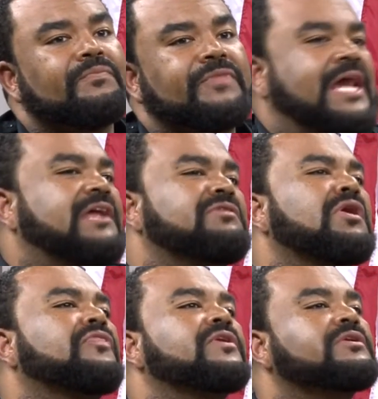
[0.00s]
had
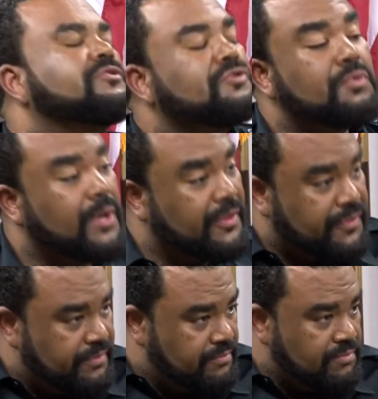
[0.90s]
nothing to do
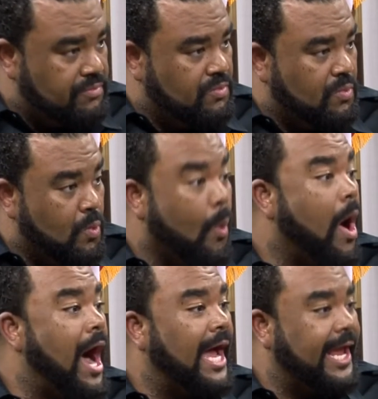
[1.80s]
with
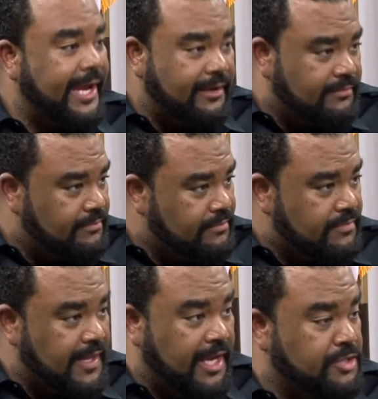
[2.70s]
why
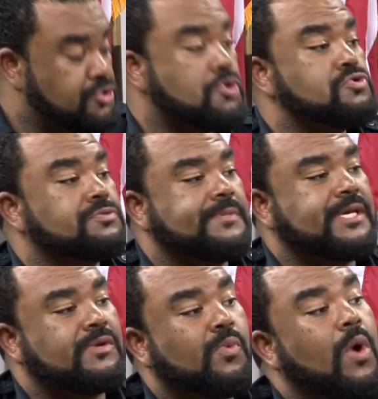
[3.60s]
they chose me
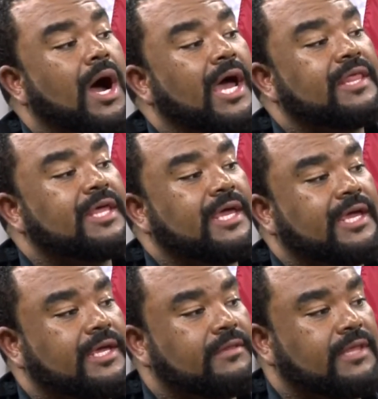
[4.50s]
and why
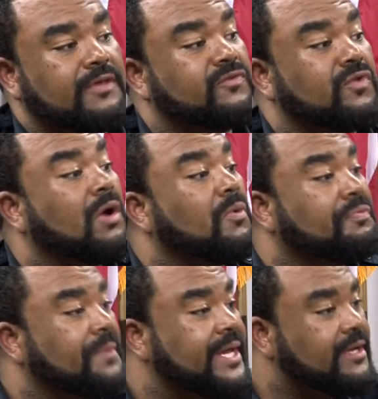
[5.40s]
they stuck with
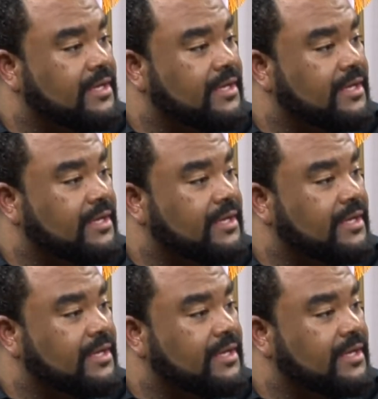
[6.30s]
me.